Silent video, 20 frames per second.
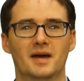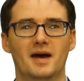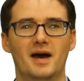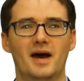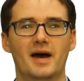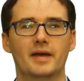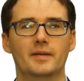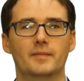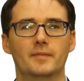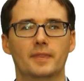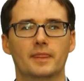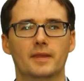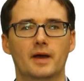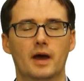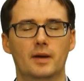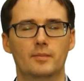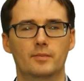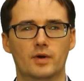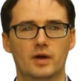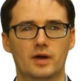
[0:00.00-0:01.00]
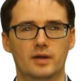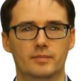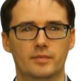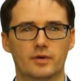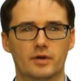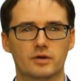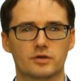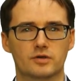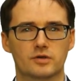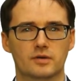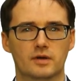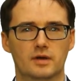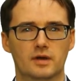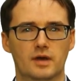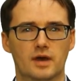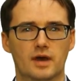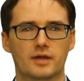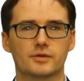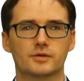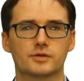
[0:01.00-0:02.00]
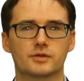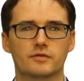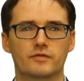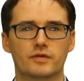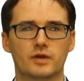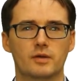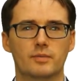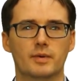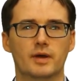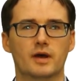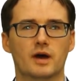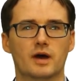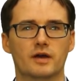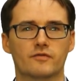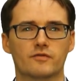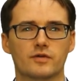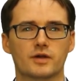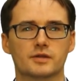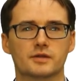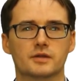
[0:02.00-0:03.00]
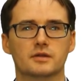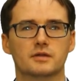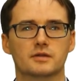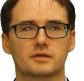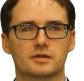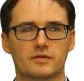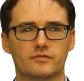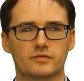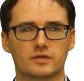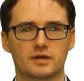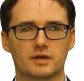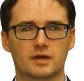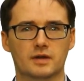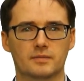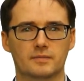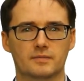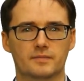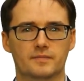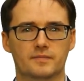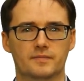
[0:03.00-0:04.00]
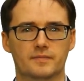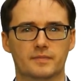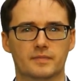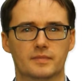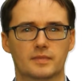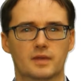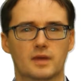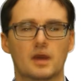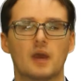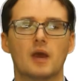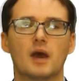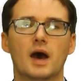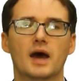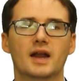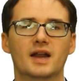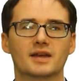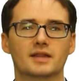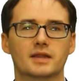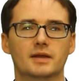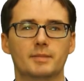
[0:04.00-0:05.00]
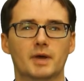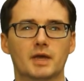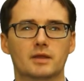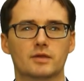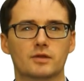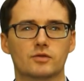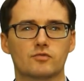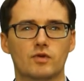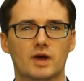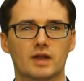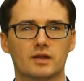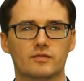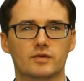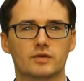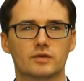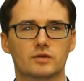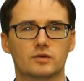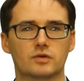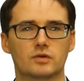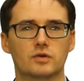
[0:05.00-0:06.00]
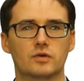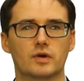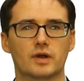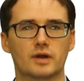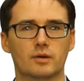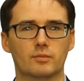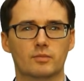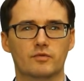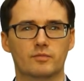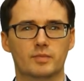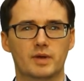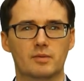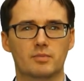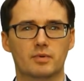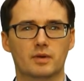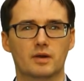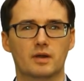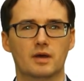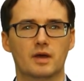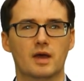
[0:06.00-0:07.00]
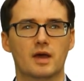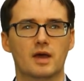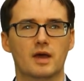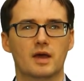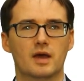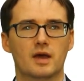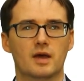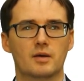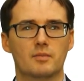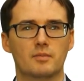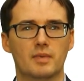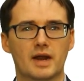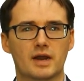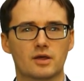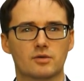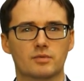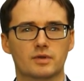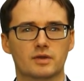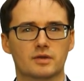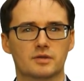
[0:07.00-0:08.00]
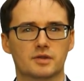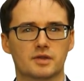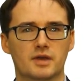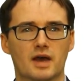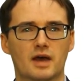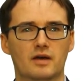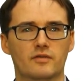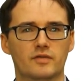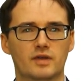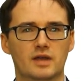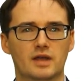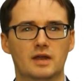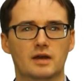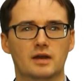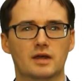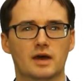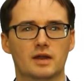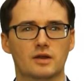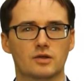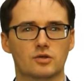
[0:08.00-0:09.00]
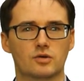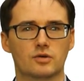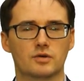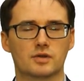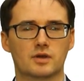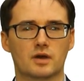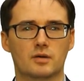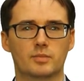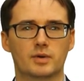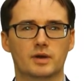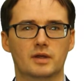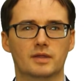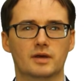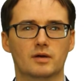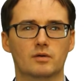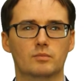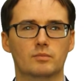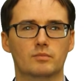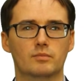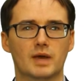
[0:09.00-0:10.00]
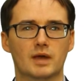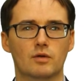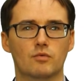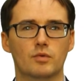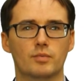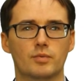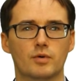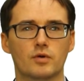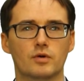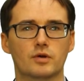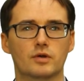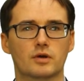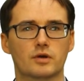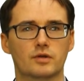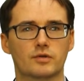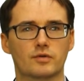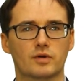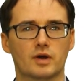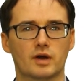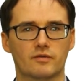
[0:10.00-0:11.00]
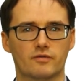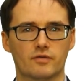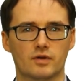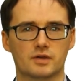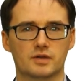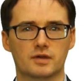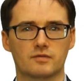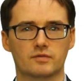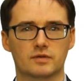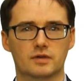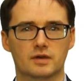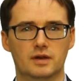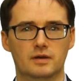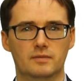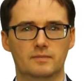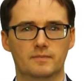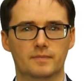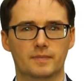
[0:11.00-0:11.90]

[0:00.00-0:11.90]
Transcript: Hi, I'm Brian Birch, and this is a video about IFRS 17. I'd like to make this relevant to a number of people, management and staff in an insurance company that may report under IFRS 17,